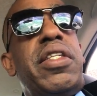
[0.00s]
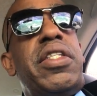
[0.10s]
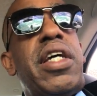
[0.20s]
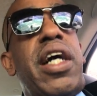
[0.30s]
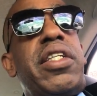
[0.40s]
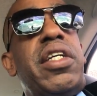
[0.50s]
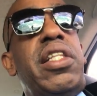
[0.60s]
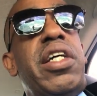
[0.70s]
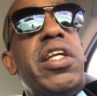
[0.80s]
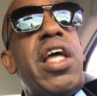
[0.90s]
Dr.
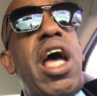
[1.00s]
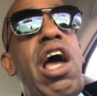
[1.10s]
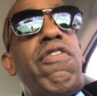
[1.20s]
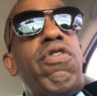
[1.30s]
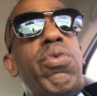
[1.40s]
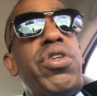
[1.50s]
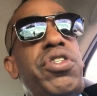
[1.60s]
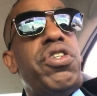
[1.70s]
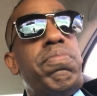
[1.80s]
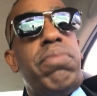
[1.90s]
Lynn
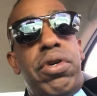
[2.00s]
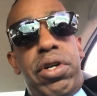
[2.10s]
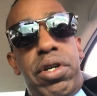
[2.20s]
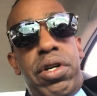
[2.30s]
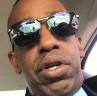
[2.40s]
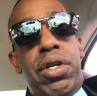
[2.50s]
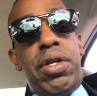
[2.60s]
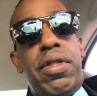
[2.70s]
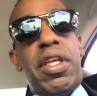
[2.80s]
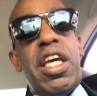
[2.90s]
Horowitz's book,
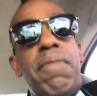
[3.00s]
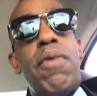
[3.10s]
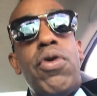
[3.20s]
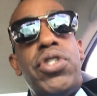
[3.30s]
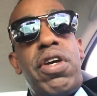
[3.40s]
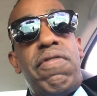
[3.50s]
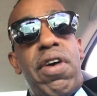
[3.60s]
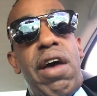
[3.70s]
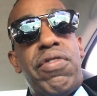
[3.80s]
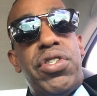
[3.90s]
Emerging
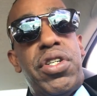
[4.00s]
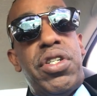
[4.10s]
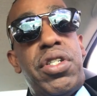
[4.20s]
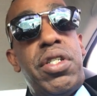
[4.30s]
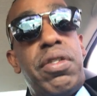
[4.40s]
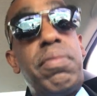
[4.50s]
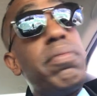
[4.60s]
Viruses.